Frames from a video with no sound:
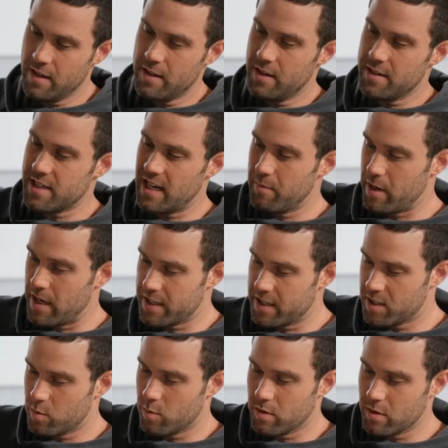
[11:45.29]
The side
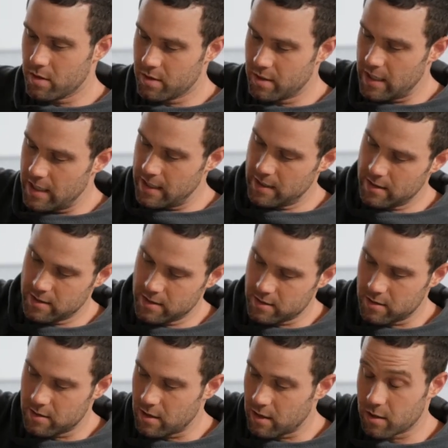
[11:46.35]
pockets were
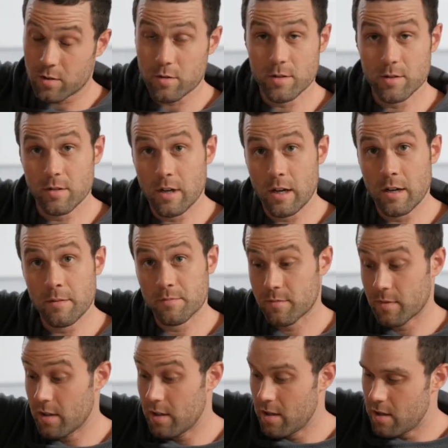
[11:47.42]
our Cordura
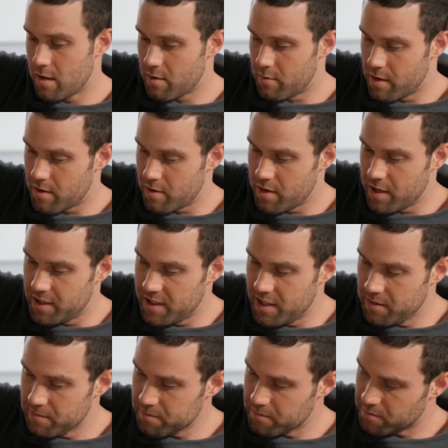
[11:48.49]

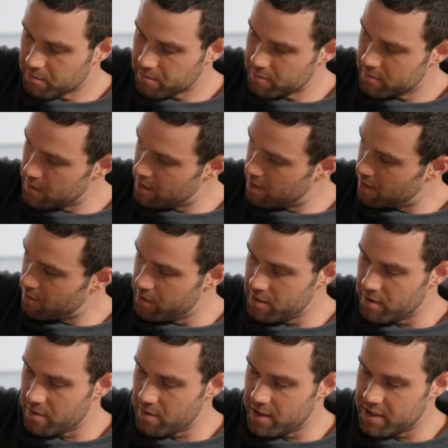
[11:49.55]
330D
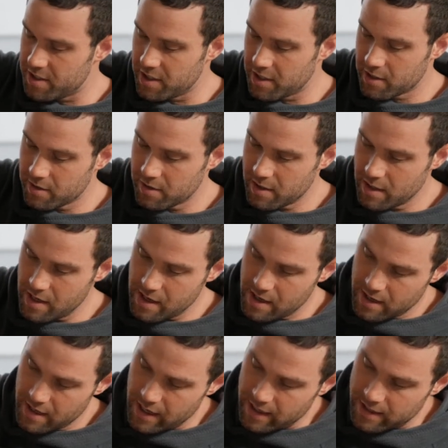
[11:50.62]
denier,
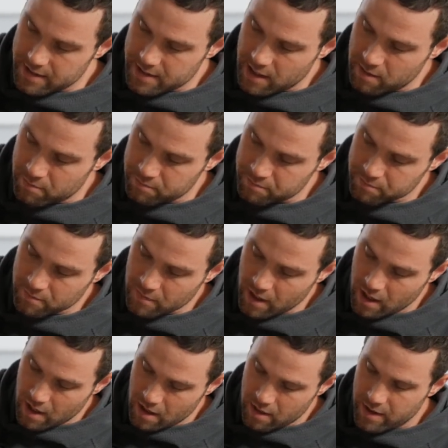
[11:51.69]
and
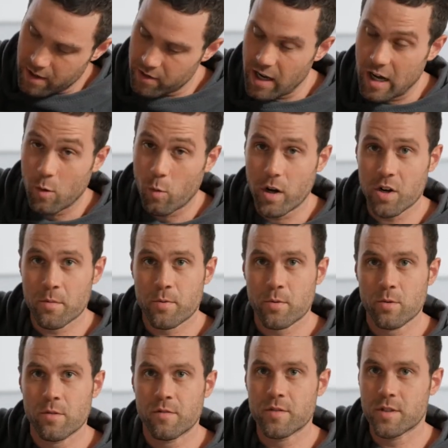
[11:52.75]
they're not
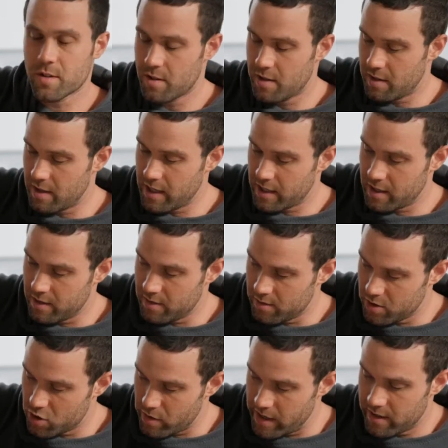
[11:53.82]
waterproof so that they can
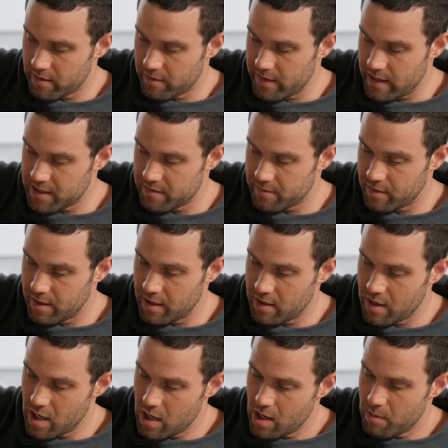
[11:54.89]
drain effectively,
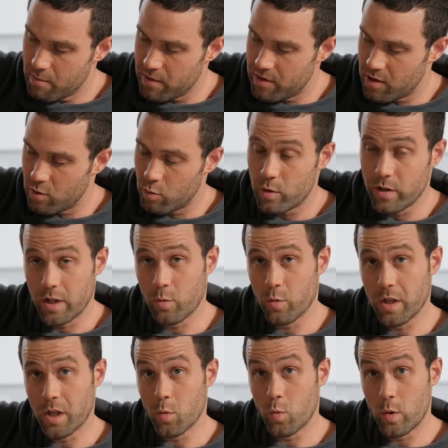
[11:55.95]
but they're
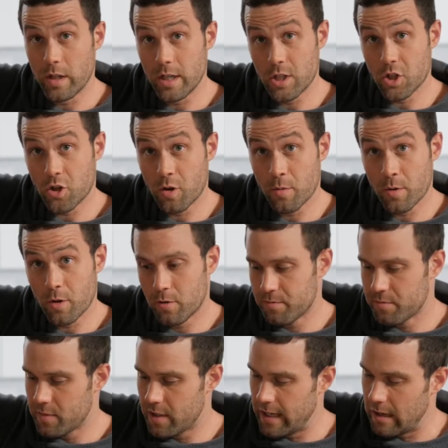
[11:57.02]
really durable,
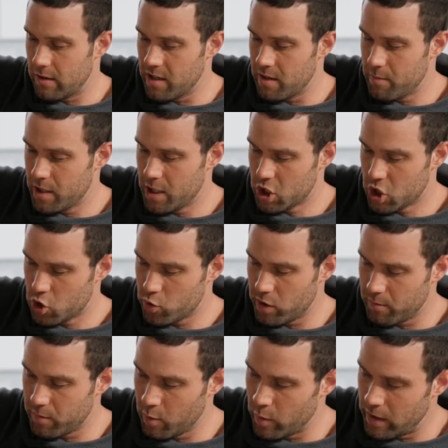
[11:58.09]
and they held up
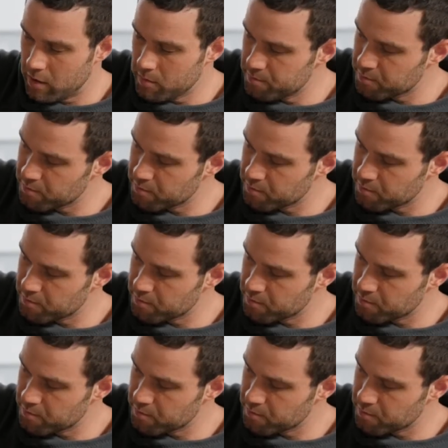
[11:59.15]
extremely well.